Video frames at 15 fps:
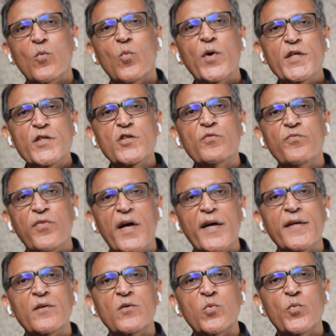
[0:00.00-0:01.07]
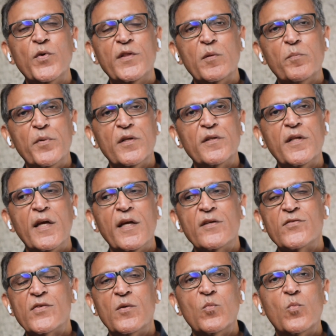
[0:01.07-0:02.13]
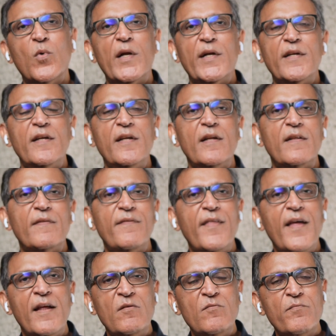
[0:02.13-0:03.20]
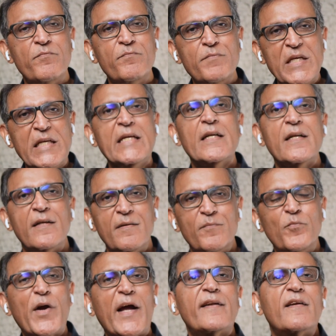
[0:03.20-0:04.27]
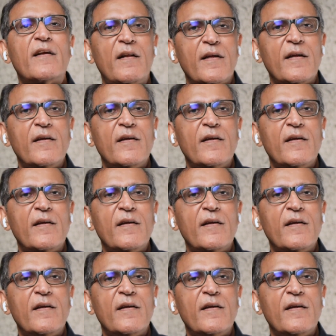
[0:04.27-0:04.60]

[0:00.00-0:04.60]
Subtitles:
what did you find with the buildings, and what did it then mean practically?